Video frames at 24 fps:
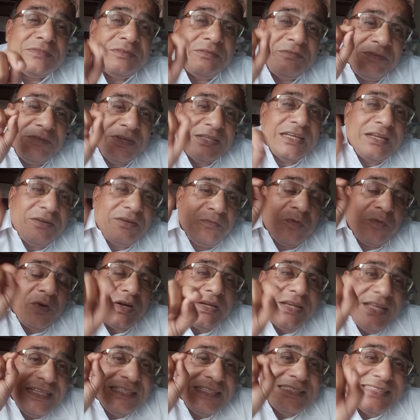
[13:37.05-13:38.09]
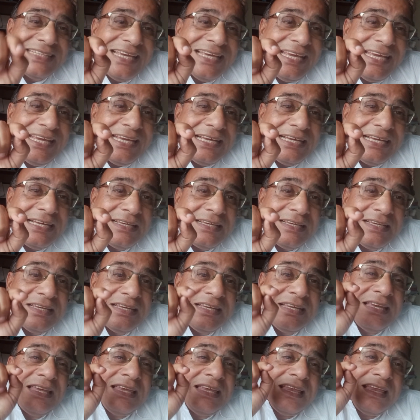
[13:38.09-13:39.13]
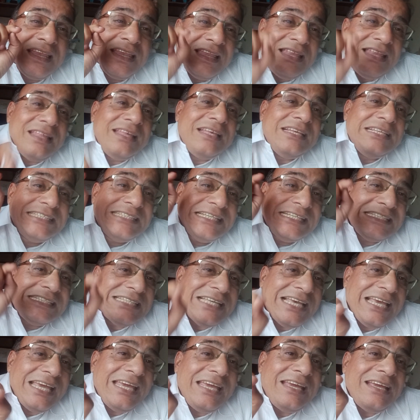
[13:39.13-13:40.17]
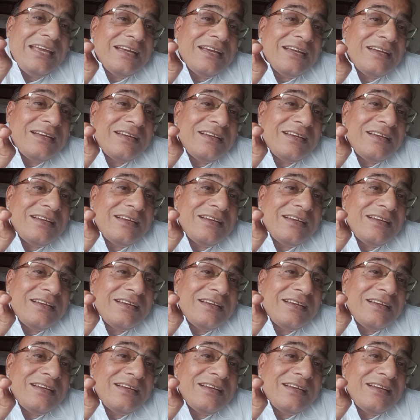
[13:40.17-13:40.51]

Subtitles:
whether what he is he saying